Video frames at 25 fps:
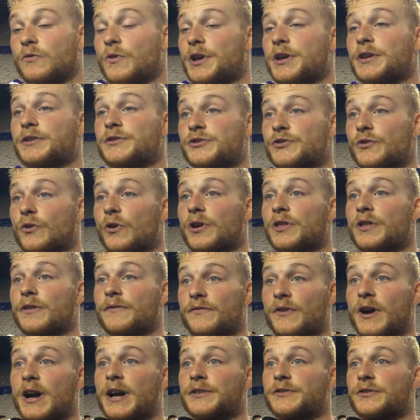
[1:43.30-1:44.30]
we enjoy the
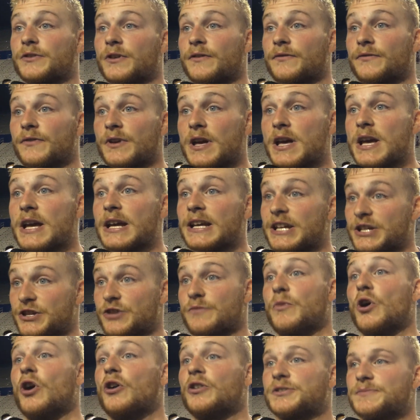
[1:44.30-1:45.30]
factor of getting
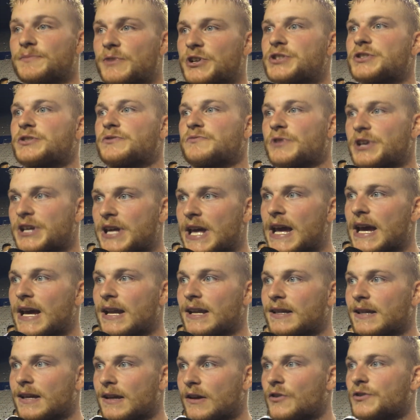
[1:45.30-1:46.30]
the ball as much as we
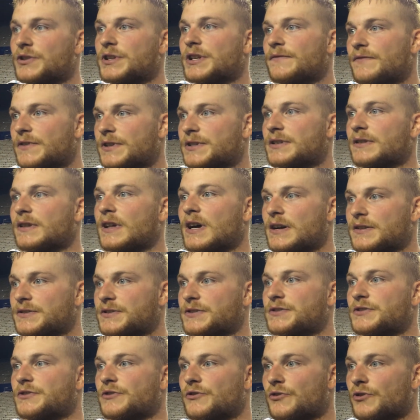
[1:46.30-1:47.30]
can, and then our defense
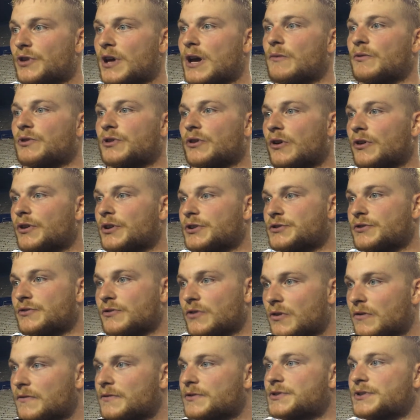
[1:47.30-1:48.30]
allows us to do that with all the
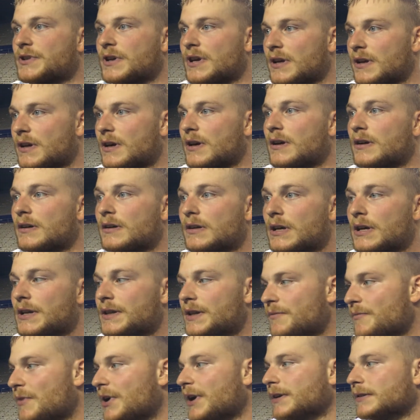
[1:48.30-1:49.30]
turnovers they
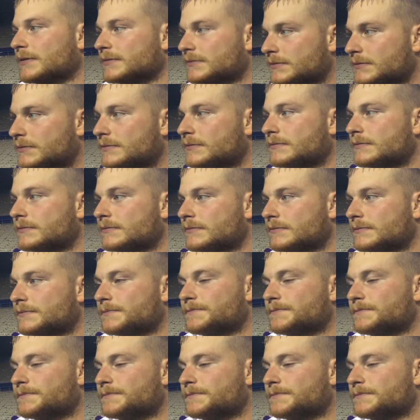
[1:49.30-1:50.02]
they make. One last